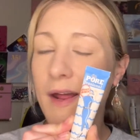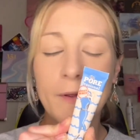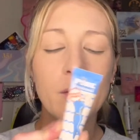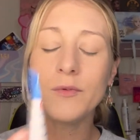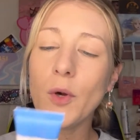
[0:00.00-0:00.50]

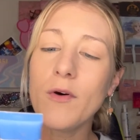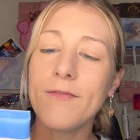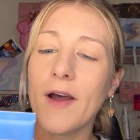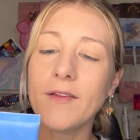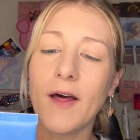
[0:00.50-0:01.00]
I don't know
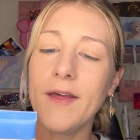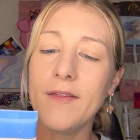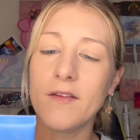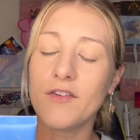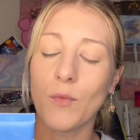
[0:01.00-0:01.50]
if I like
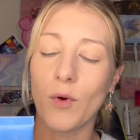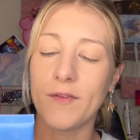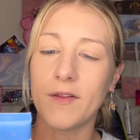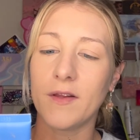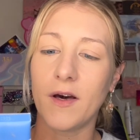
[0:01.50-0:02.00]
this more
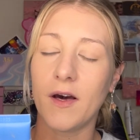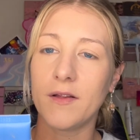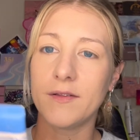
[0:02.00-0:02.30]
than the